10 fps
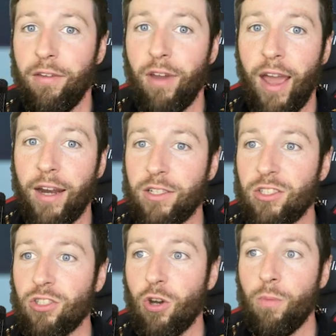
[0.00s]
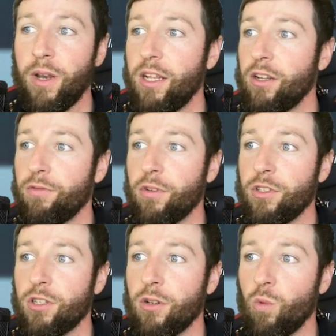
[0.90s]
added so many
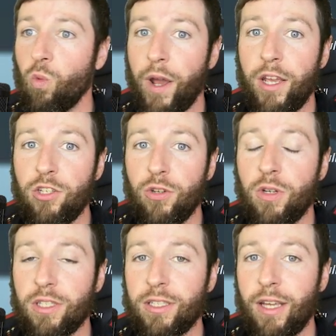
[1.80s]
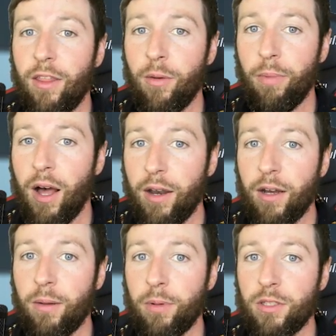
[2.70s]
different ways you can set the bot
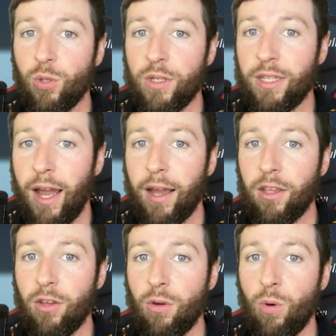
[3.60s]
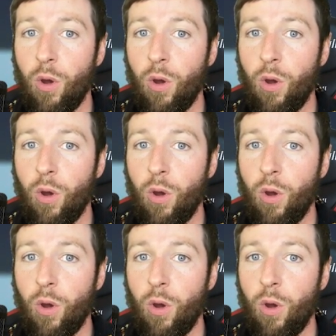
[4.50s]
up to attack you,